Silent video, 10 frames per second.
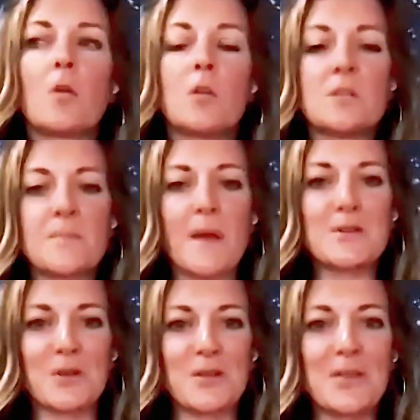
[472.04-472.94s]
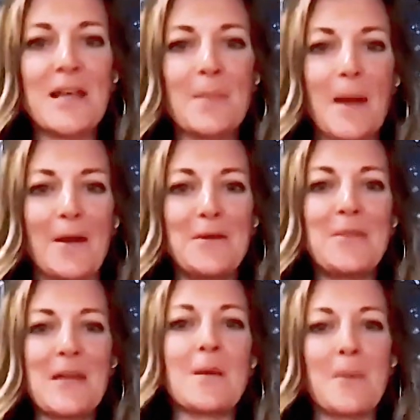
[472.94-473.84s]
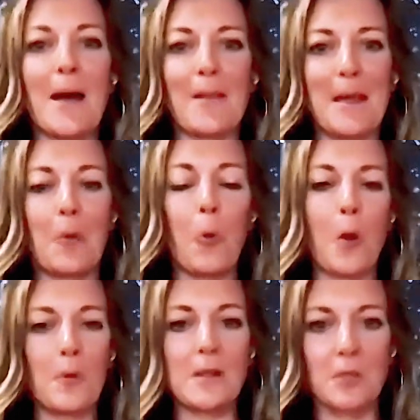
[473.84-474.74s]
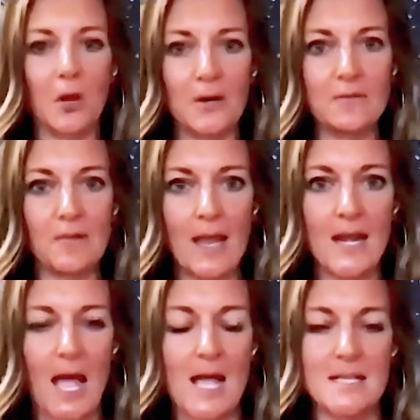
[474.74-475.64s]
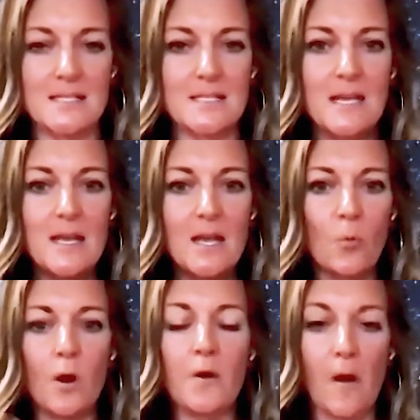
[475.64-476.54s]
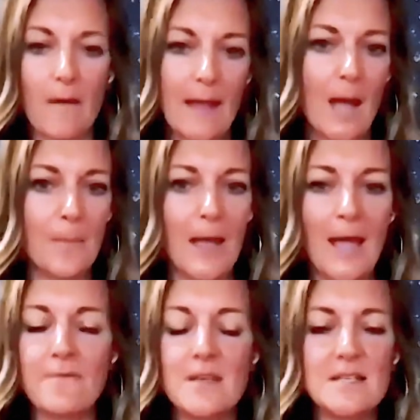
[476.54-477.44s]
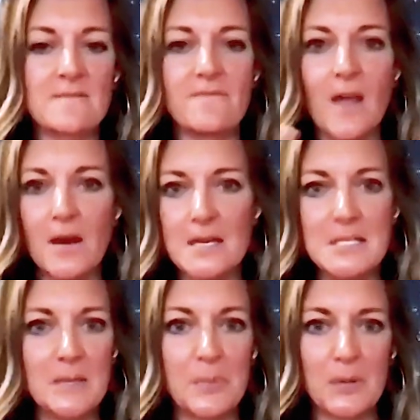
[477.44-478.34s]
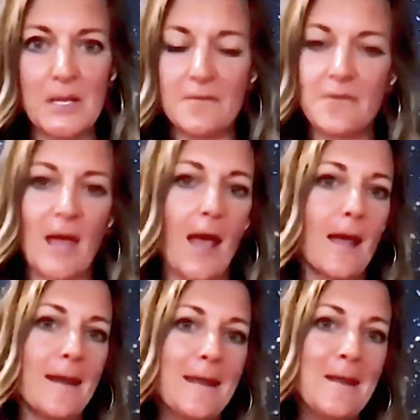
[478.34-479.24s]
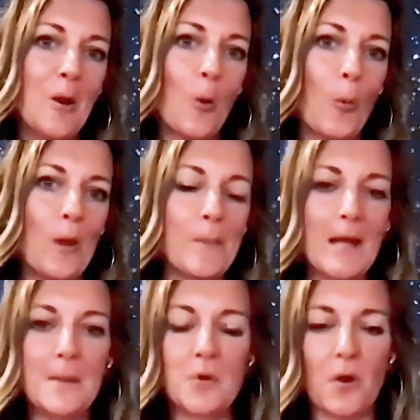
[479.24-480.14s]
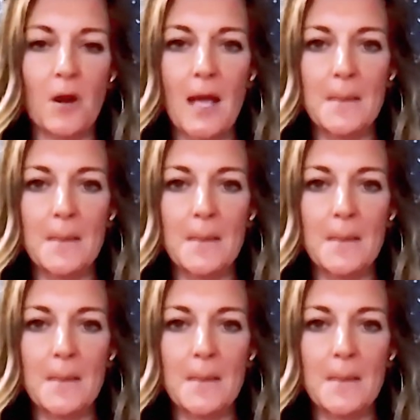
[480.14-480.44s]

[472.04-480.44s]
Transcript: you think about what we learn, right, as we're growing up. I have this very deep belief that we become